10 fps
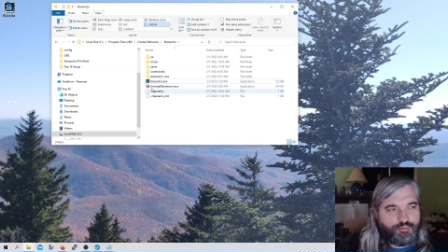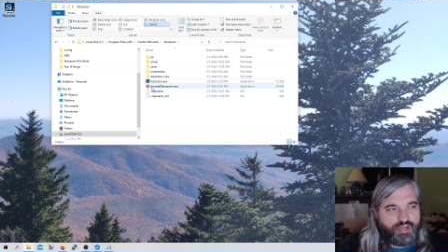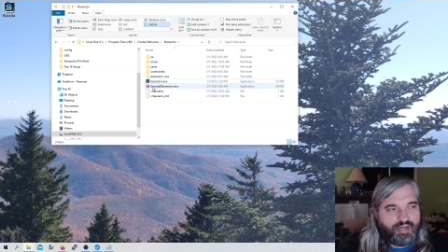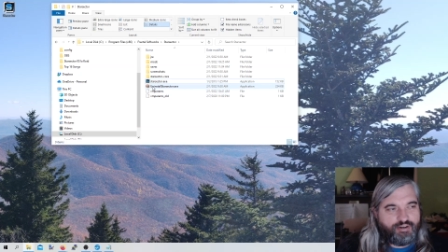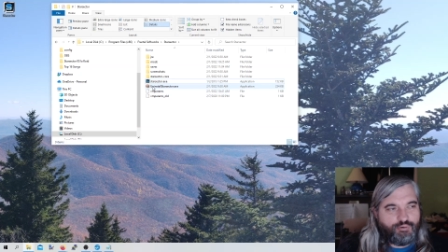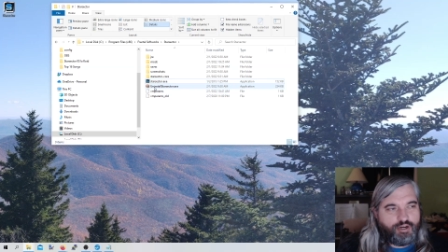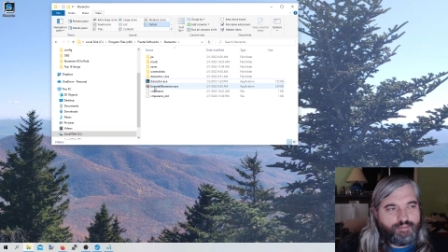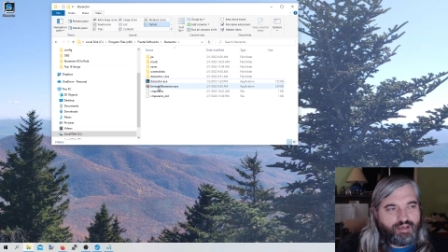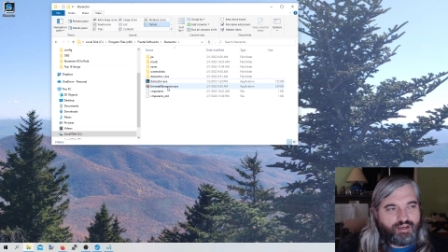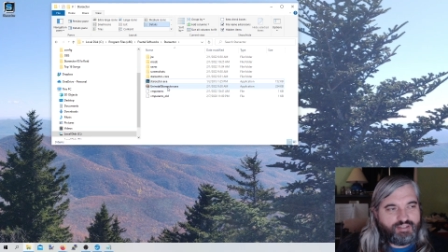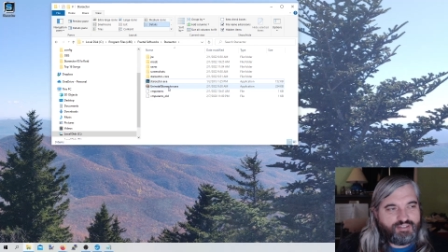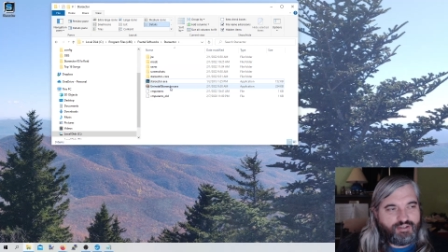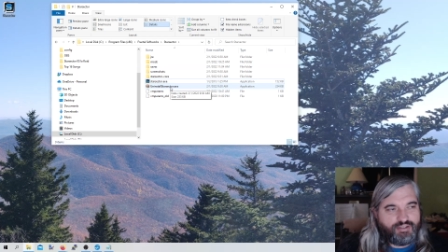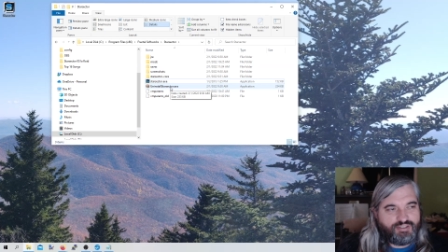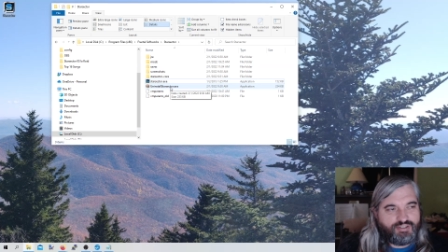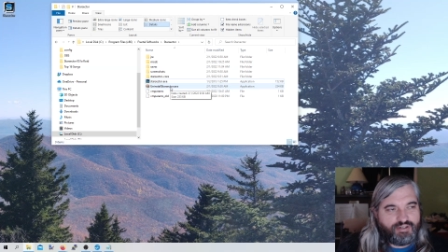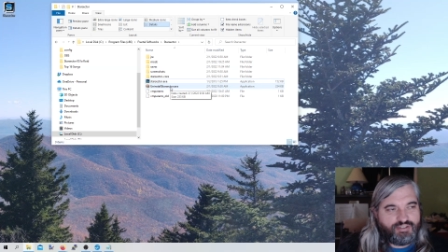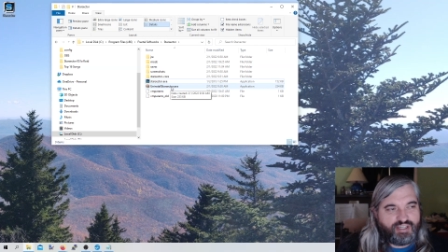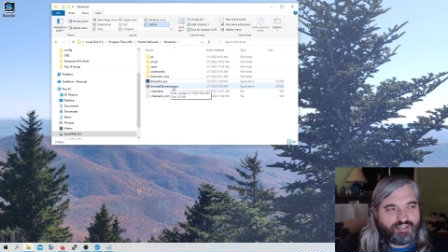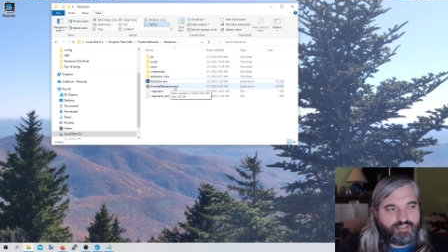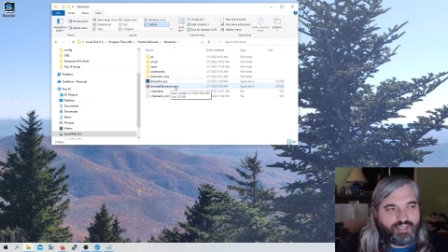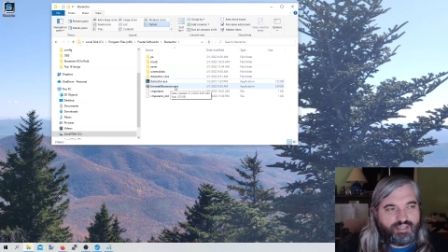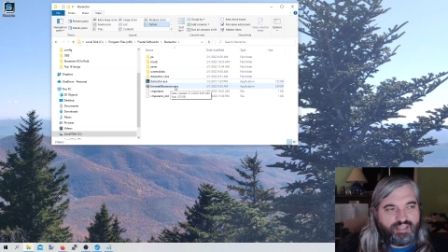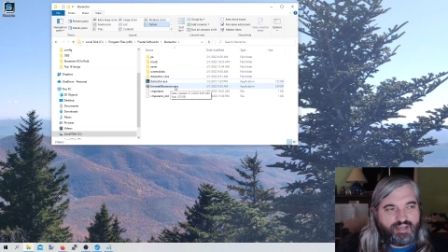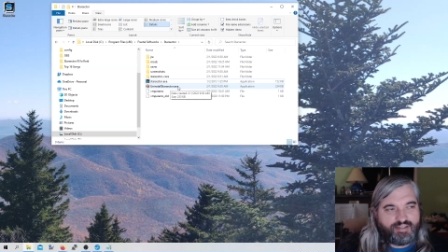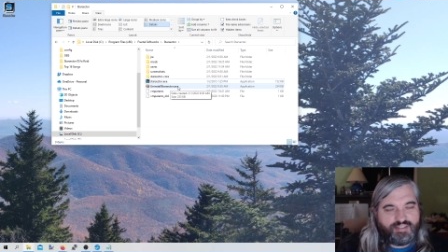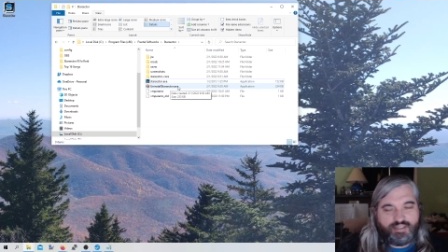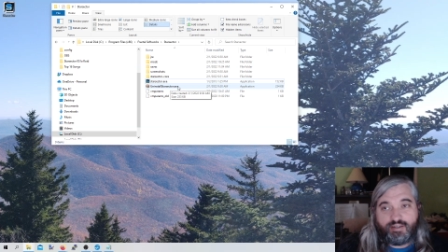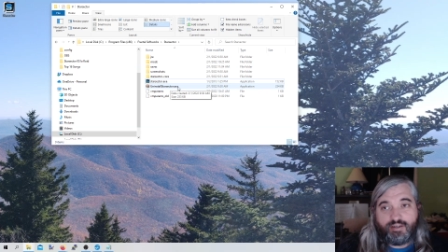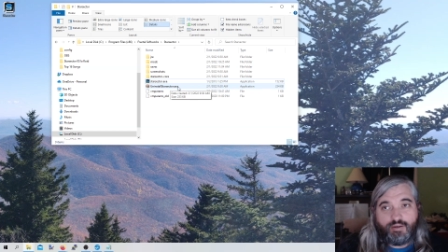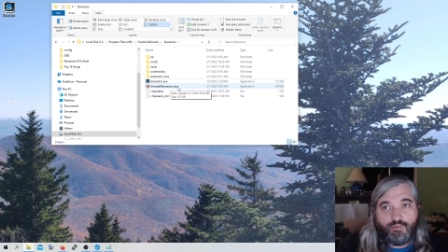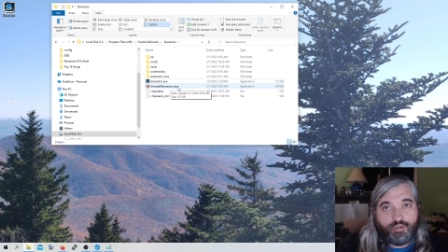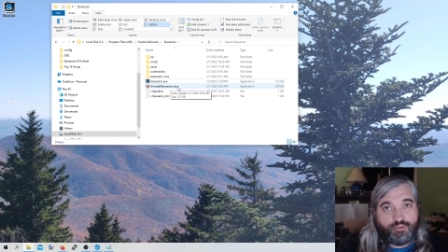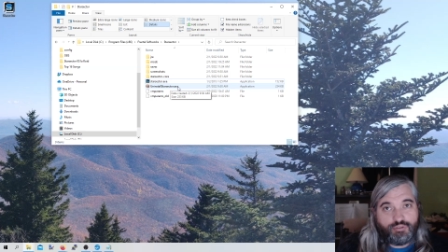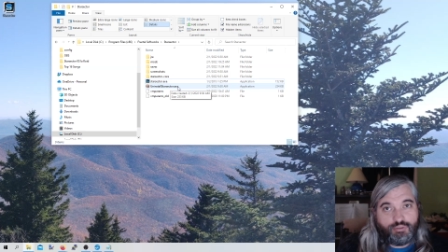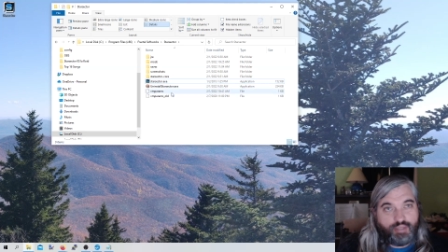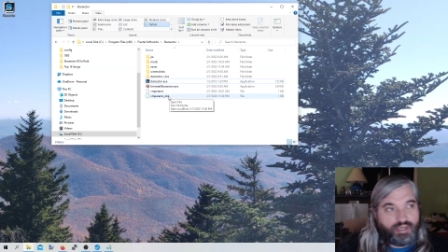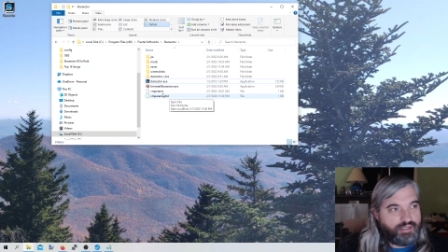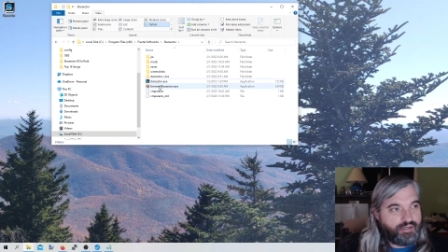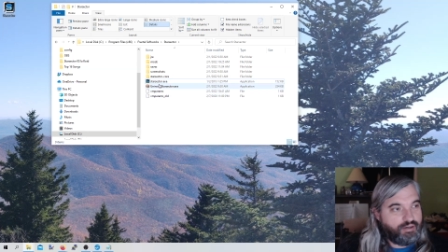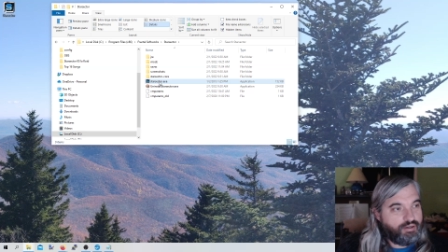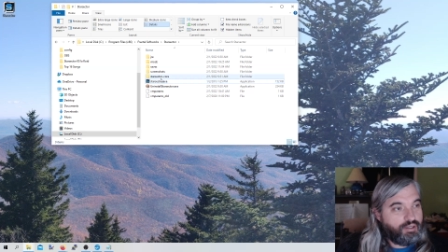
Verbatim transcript: We're not going to worry about uninstall starsector dot E X E. We don't do that here.